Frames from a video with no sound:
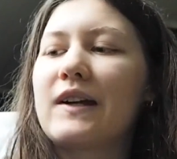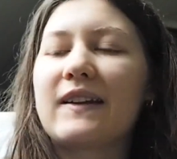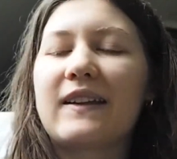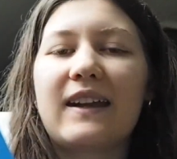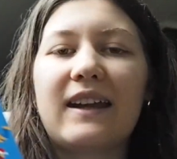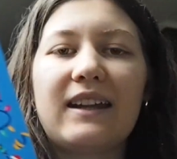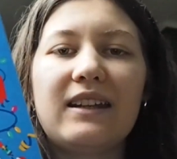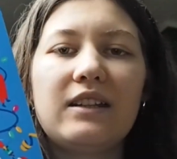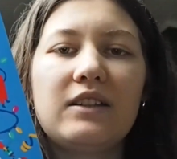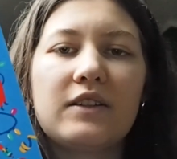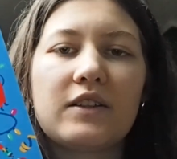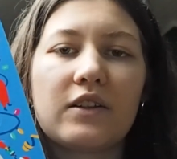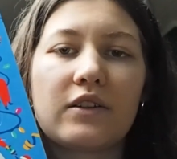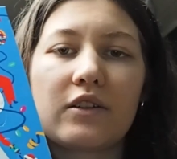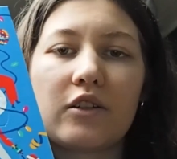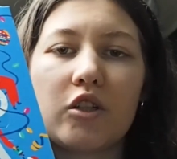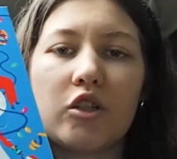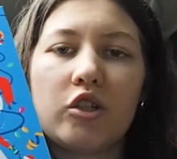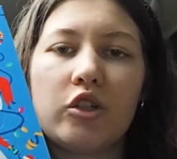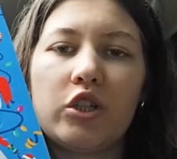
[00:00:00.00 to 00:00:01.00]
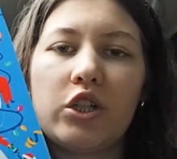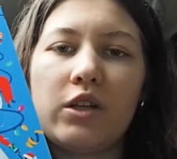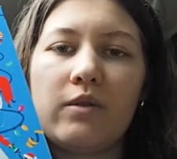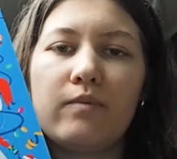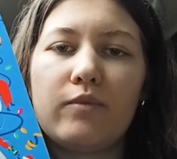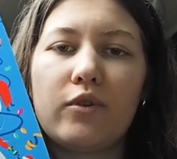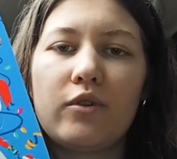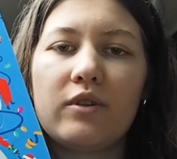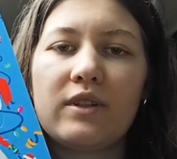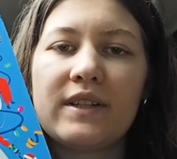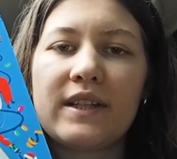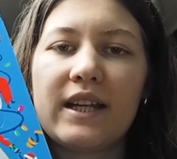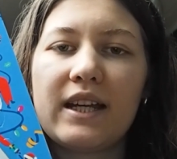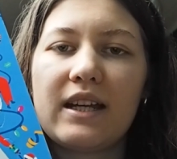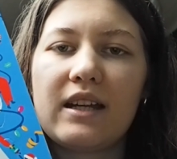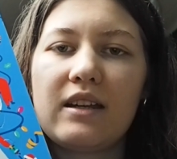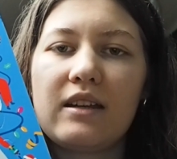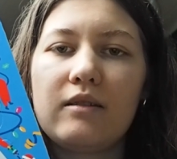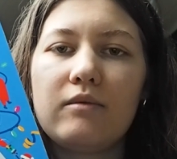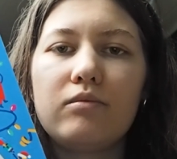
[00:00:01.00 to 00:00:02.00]
again it's on the cheaper
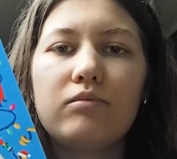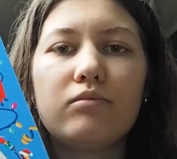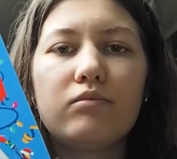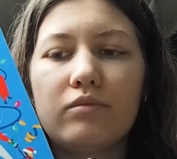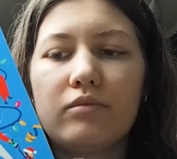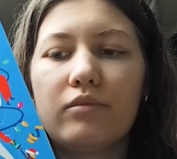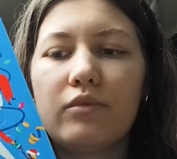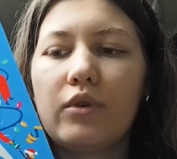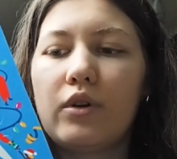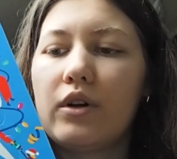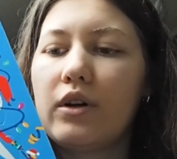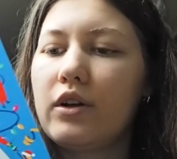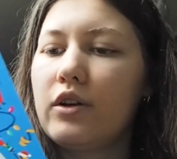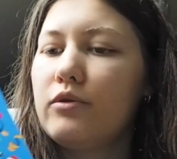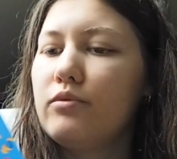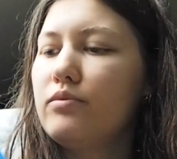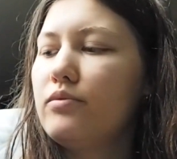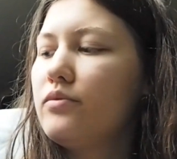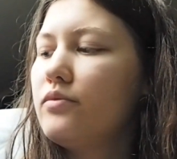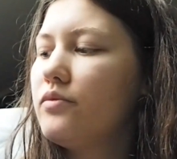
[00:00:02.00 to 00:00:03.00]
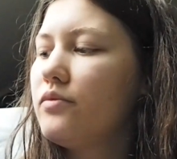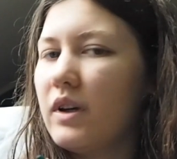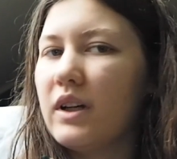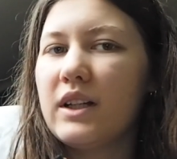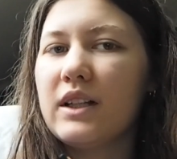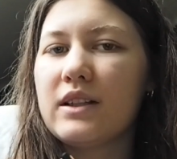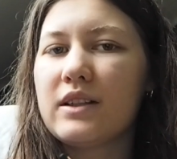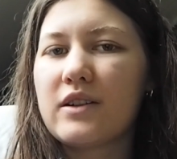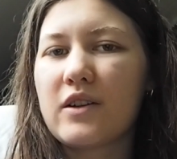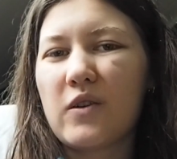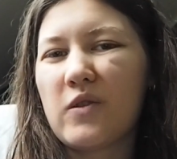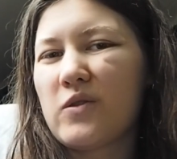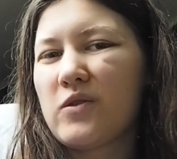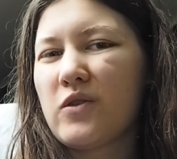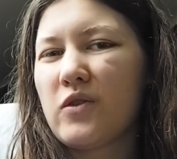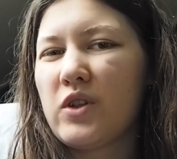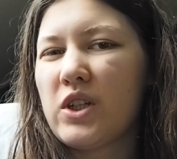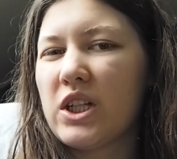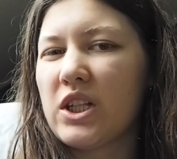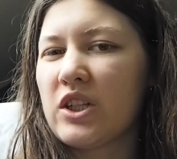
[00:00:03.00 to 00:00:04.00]
side but it's
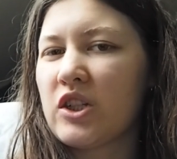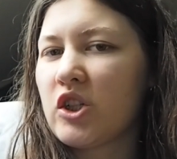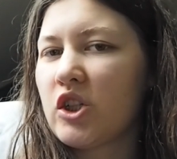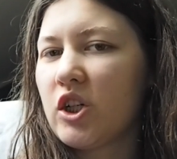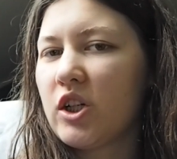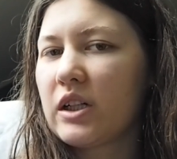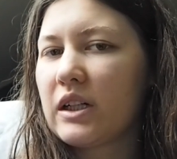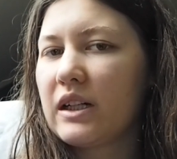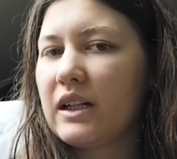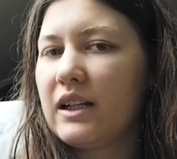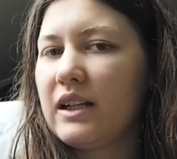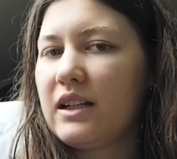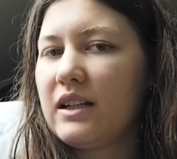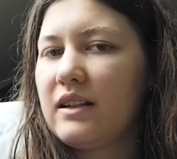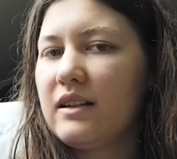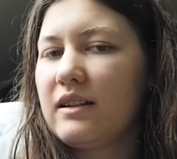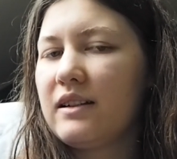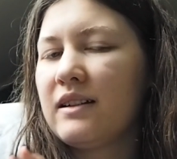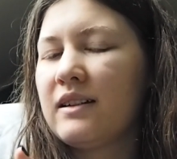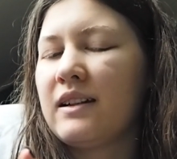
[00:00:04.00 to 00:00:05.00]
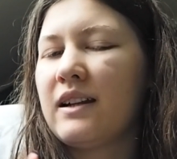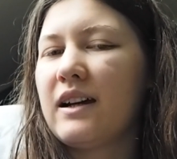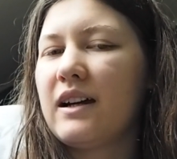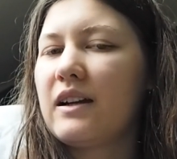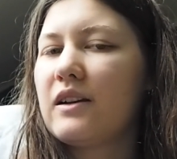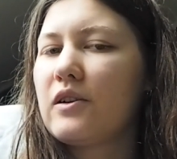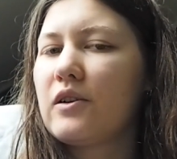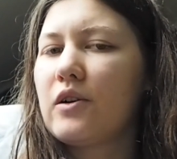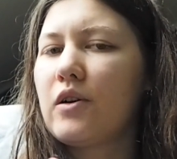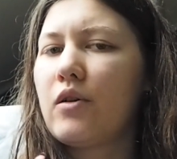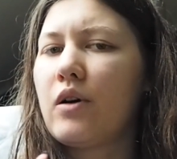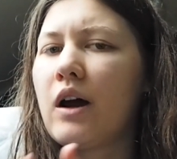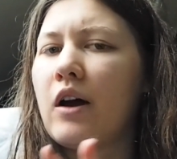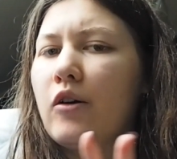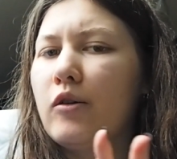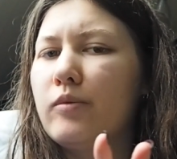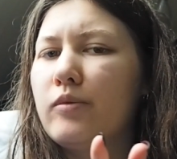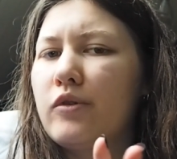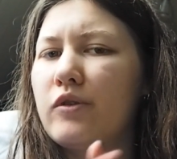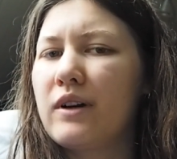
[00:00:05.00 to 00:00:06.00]
also just chocolate and I don't know
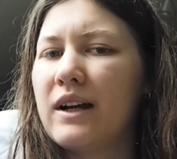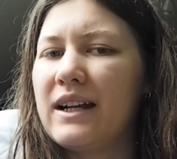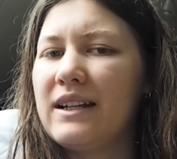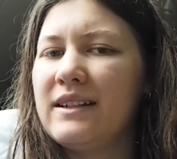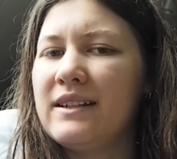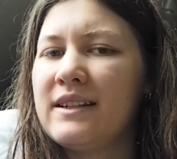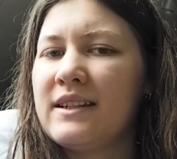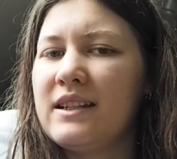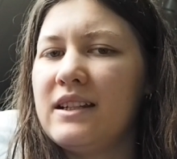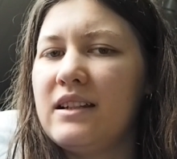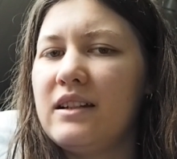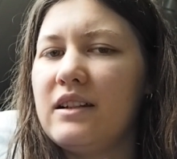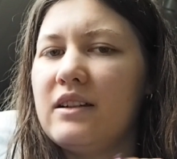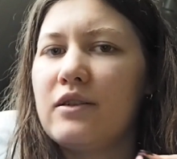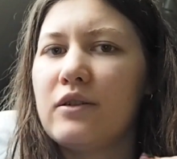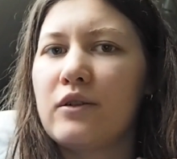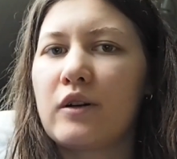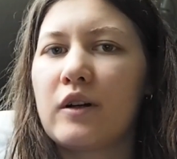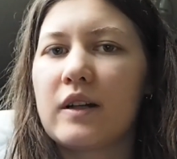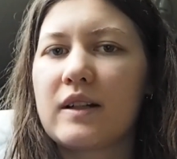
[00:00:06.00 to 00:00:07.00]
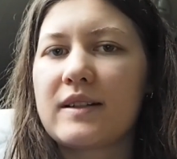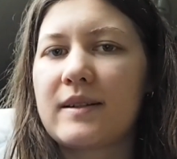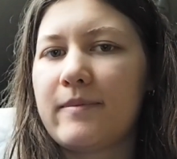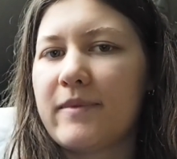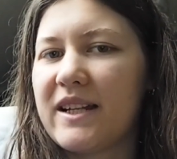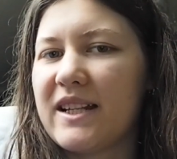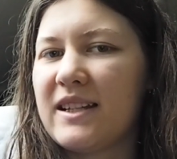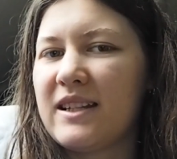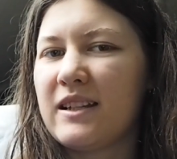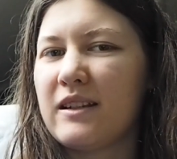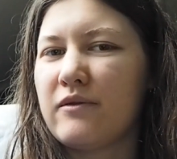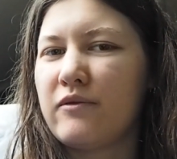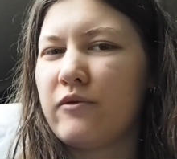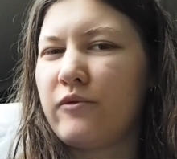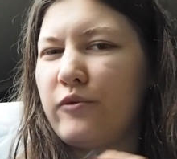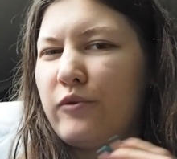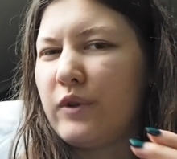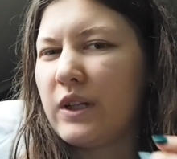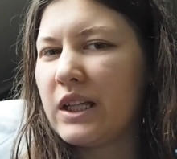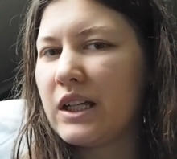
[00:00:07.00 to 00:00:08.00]
how pricey or expensive
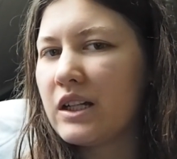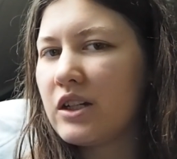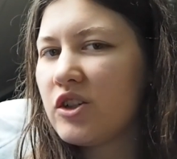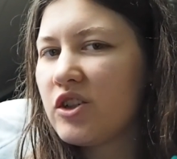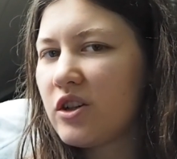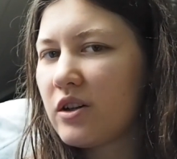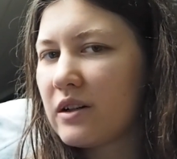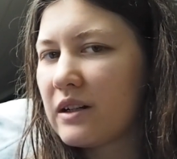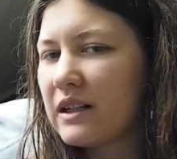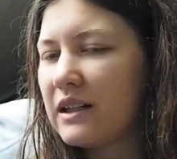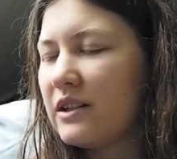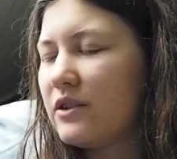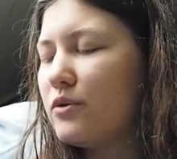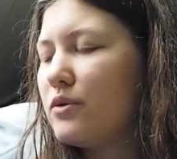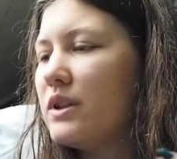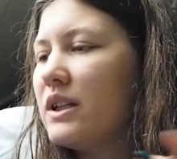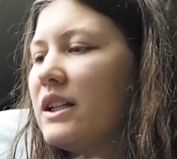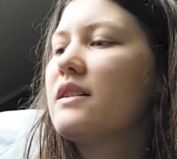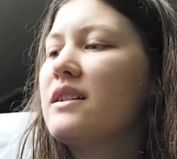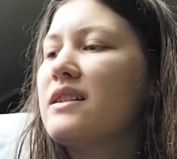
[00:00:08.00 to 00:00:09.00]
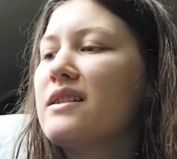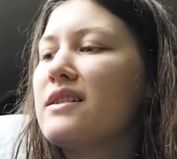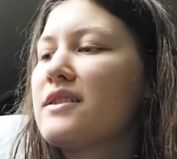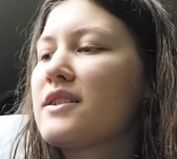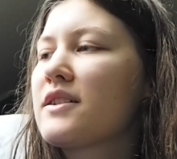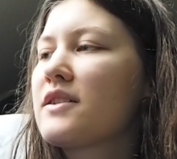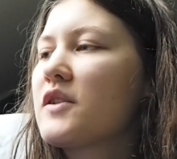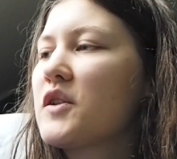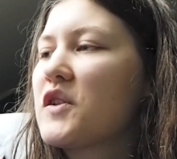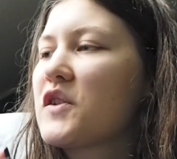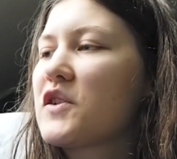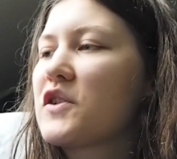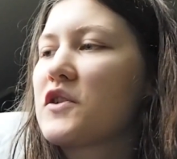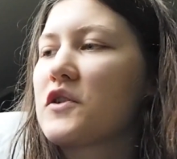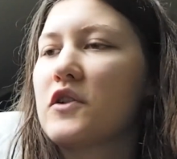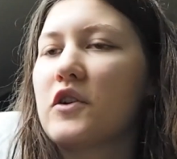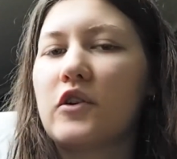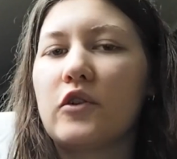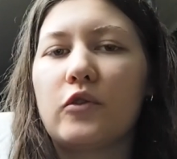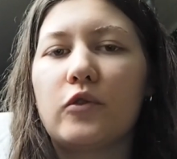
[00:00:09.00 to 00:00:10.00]
vegan chocolate really is
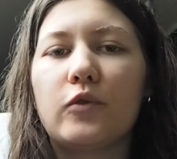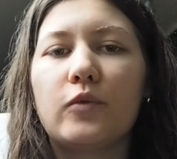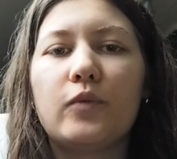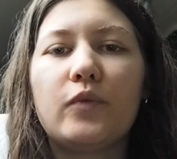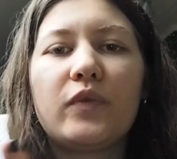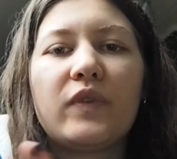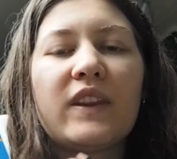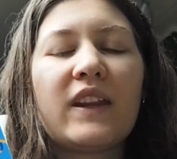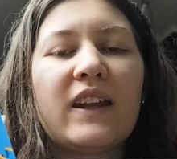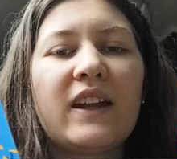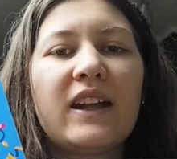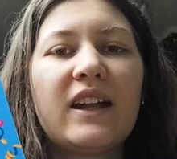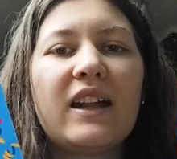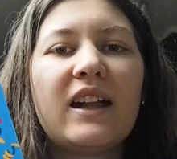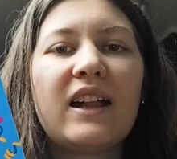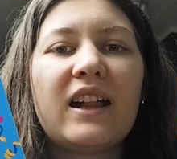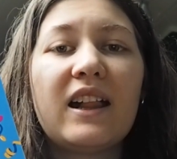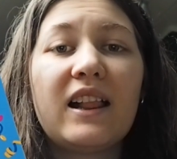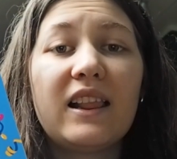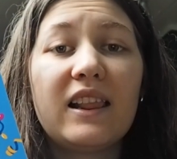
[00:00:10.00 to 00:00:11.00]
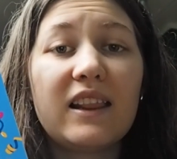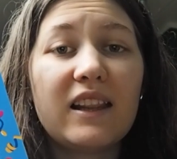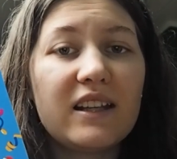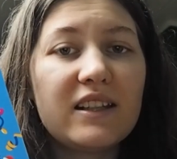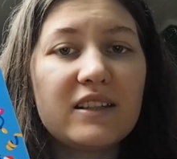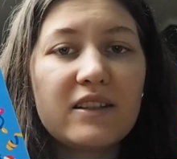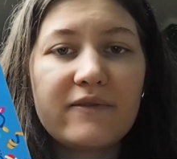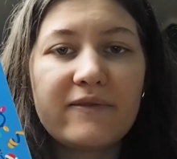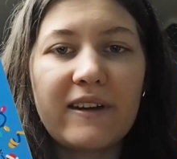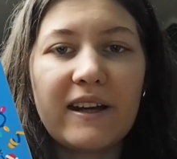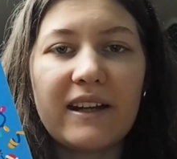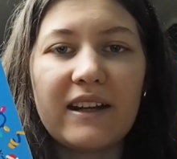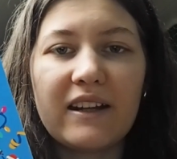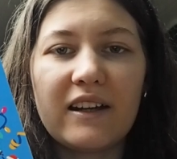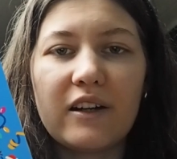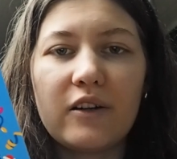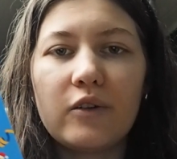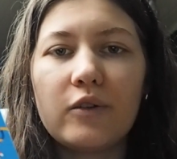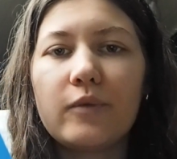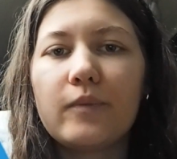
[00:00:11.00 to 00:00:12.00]
so let's find
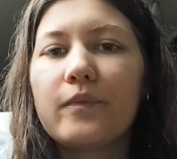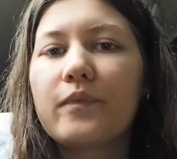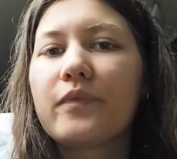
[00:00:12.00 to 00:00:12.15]
out.